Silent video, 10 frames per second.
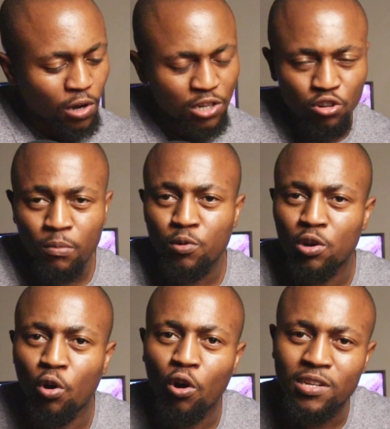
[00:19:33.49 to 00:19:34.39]
to adopt
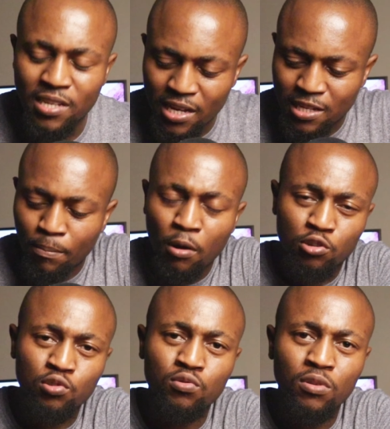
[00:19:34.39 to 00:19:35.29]
what God says
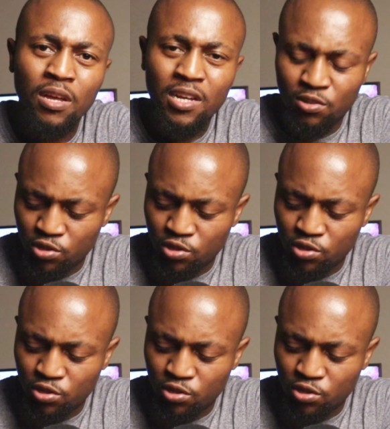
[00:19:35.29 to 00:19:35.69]
about you